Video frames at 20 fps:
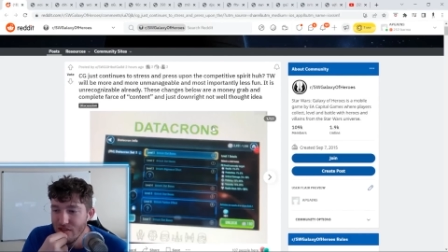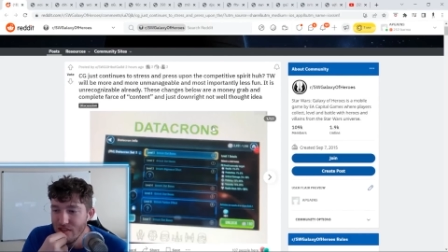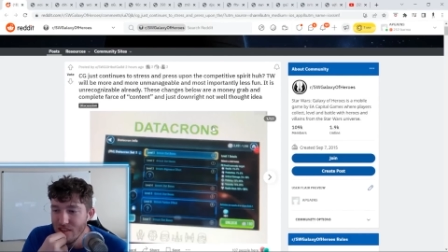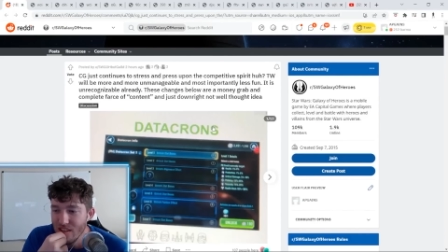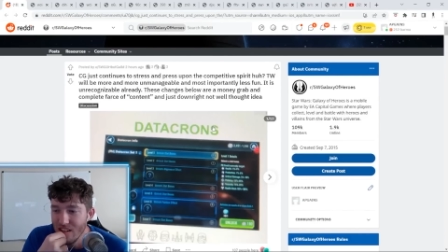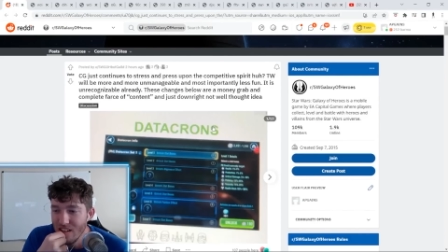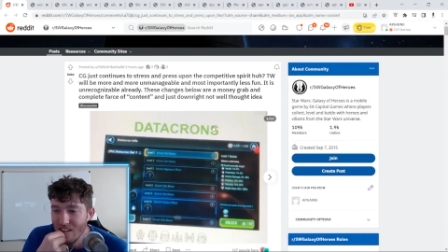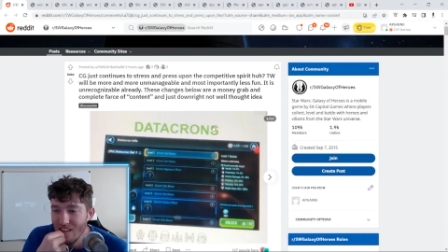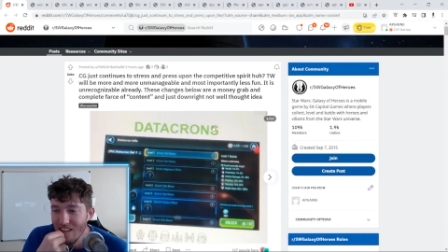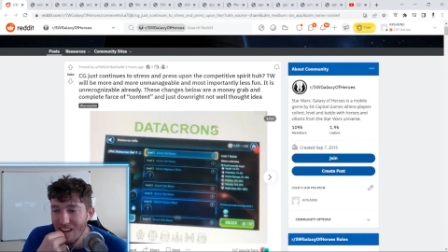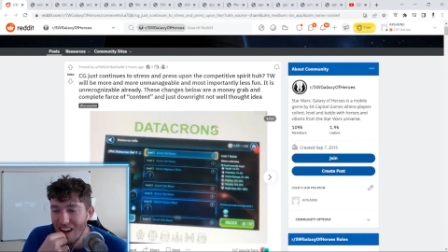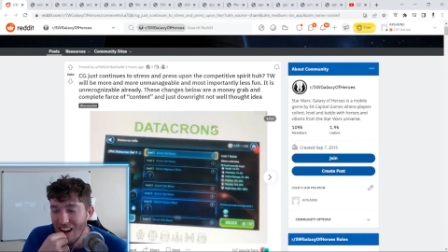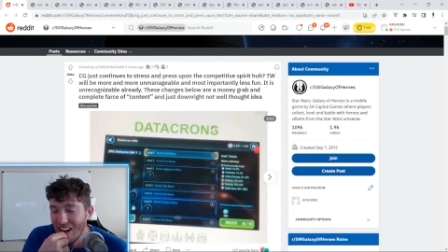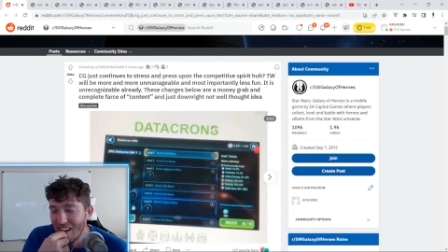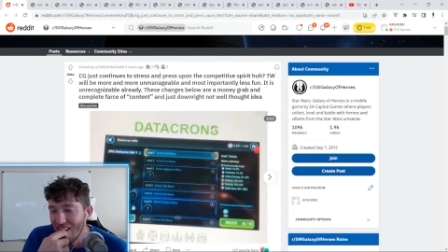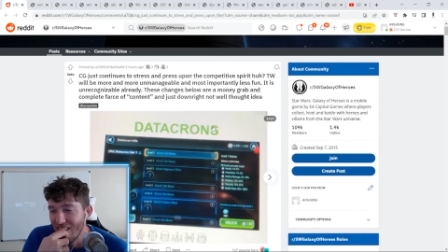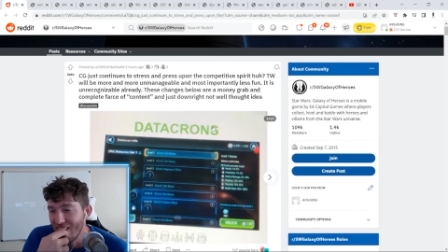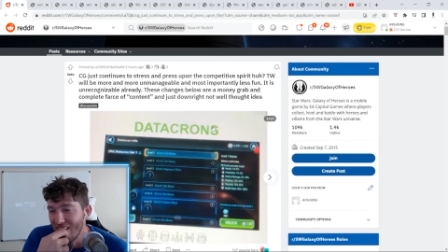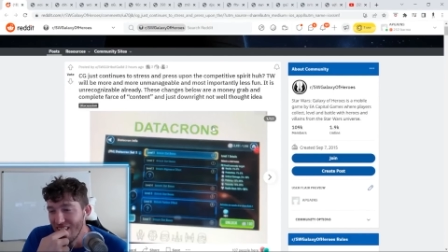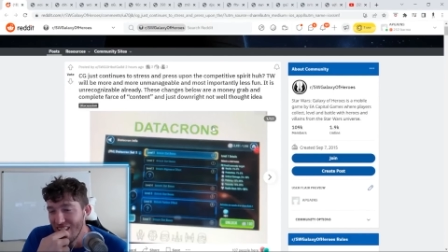So I
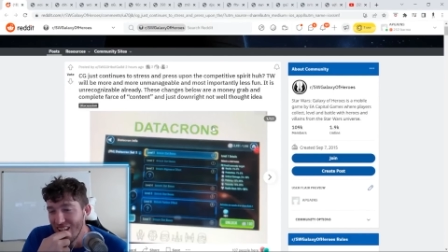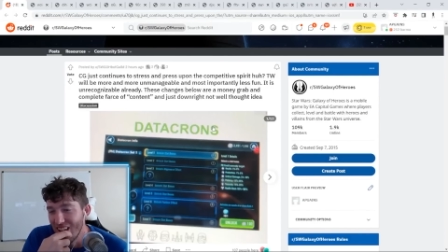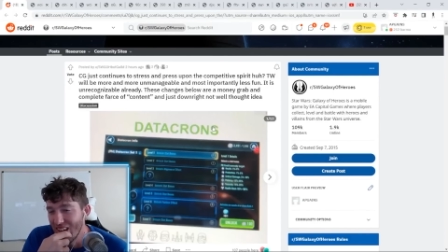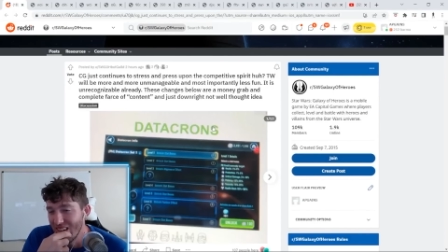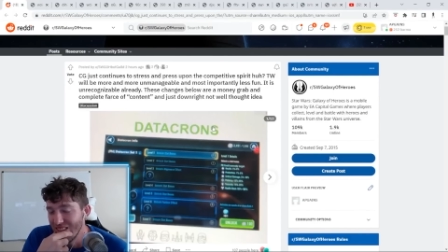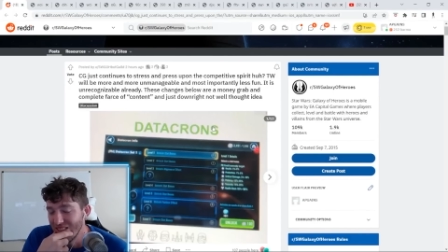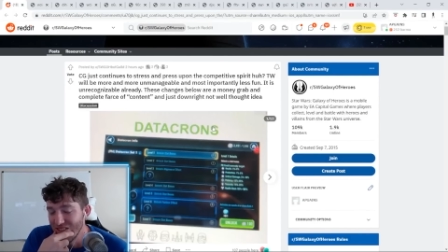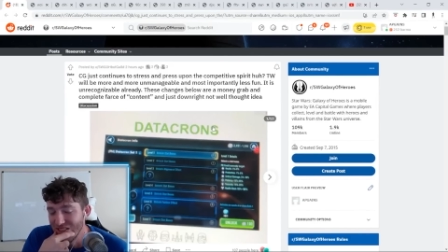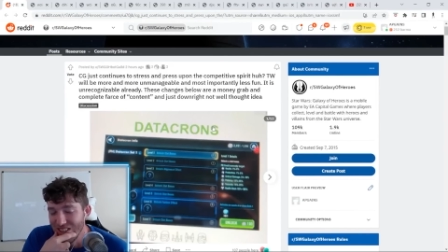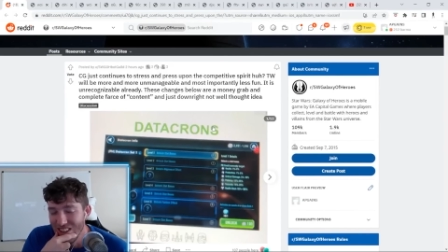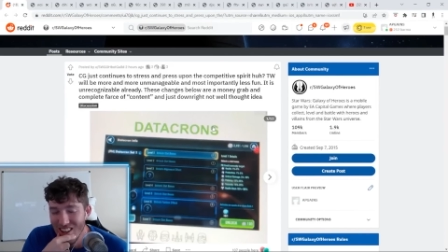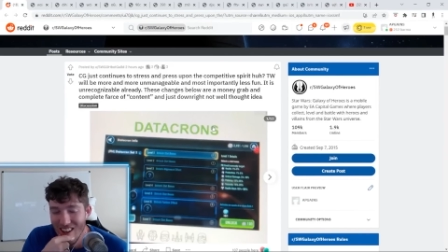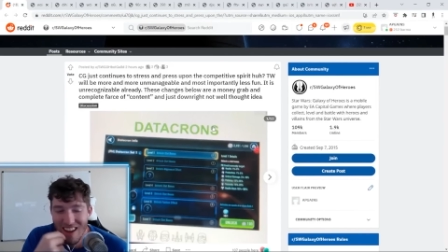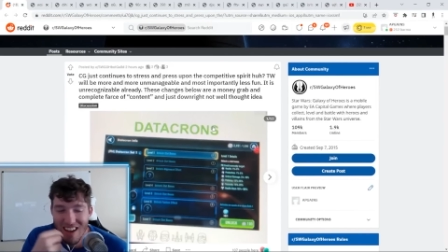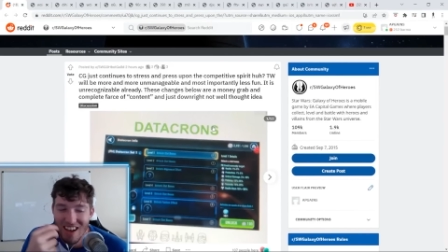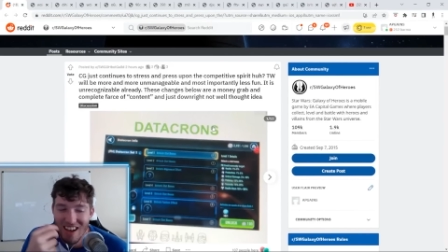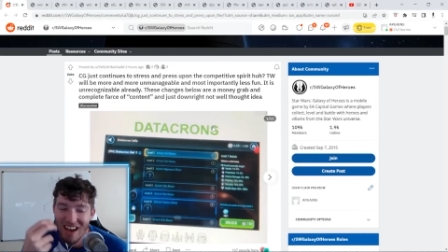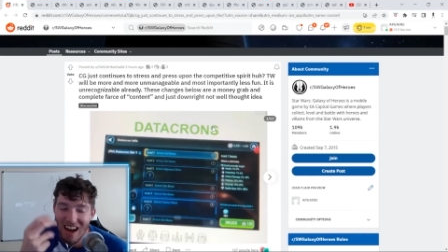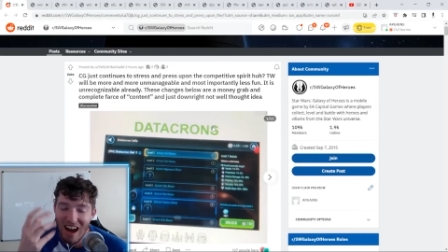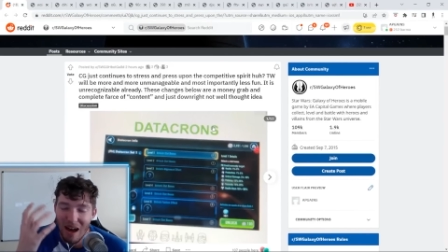don't know. I was,
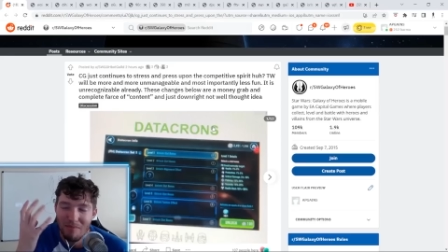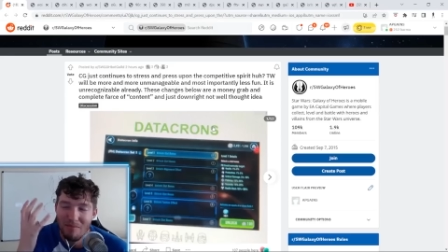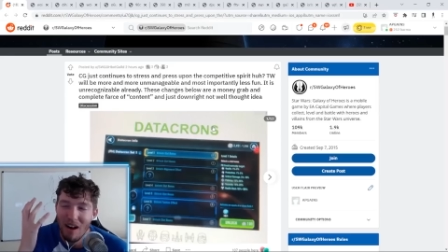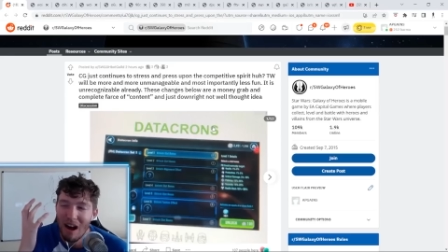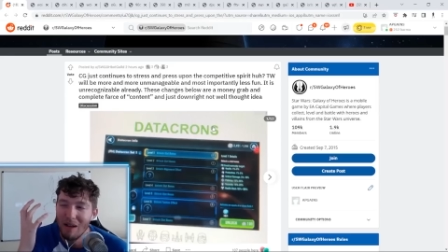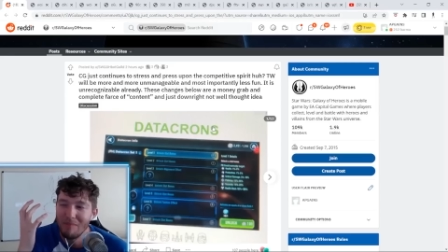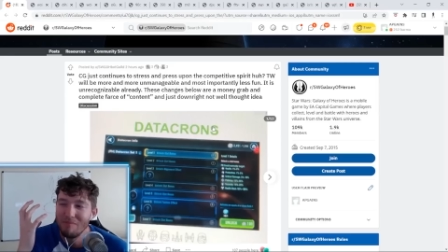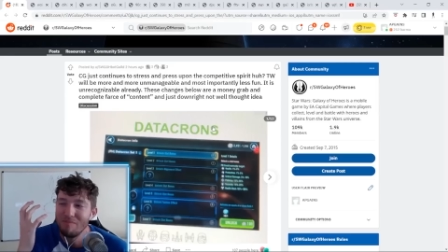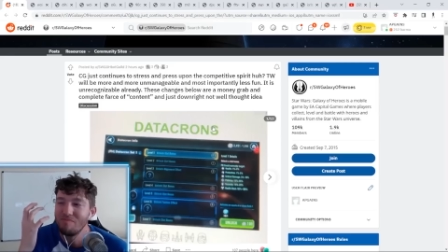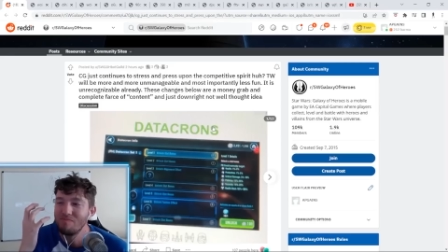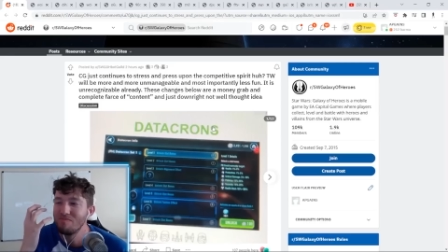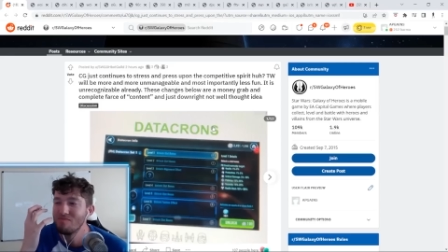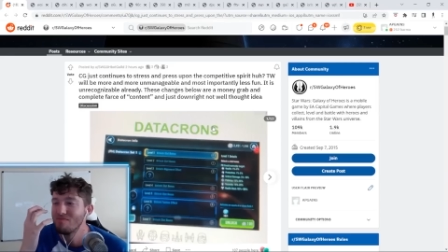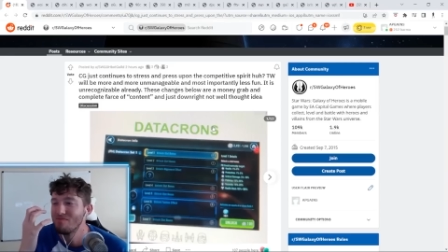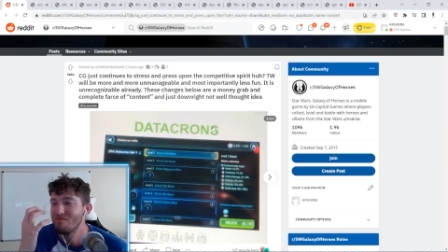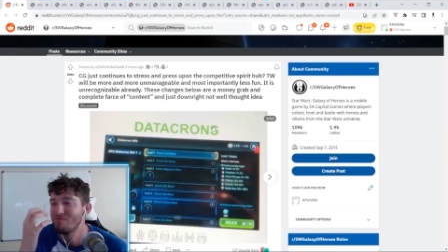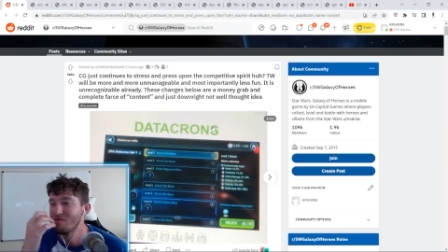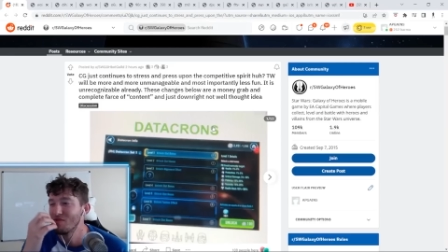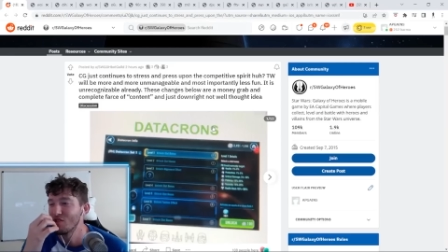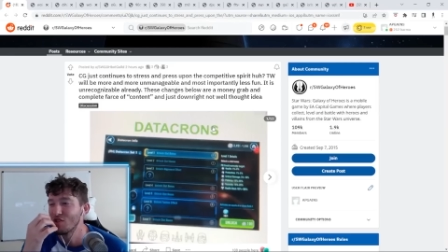yeah, I, again, they
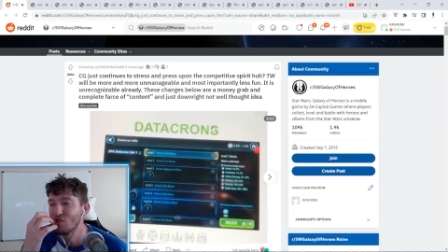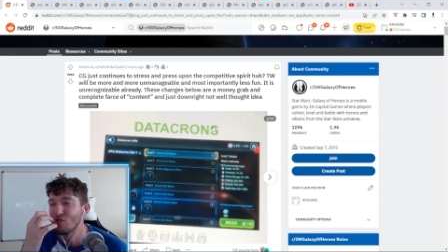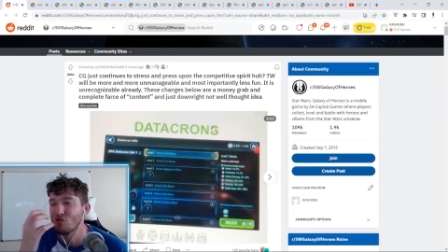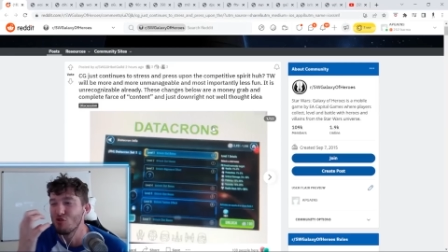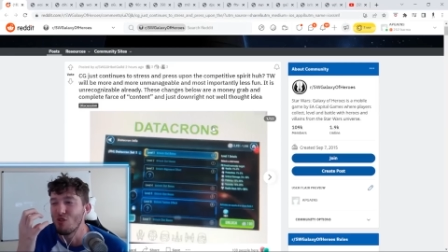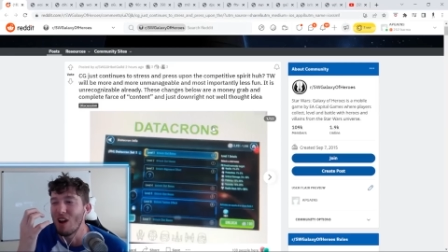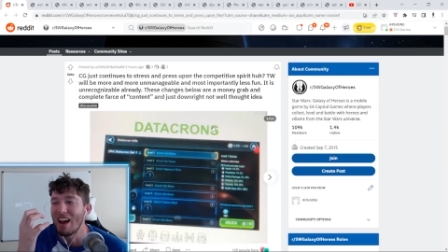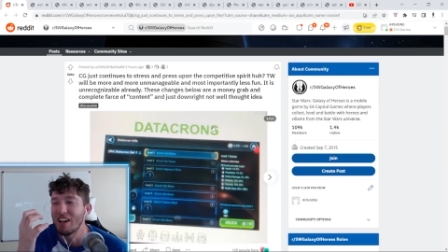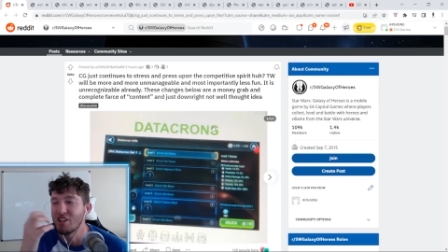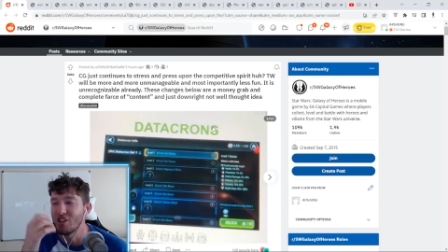they, they can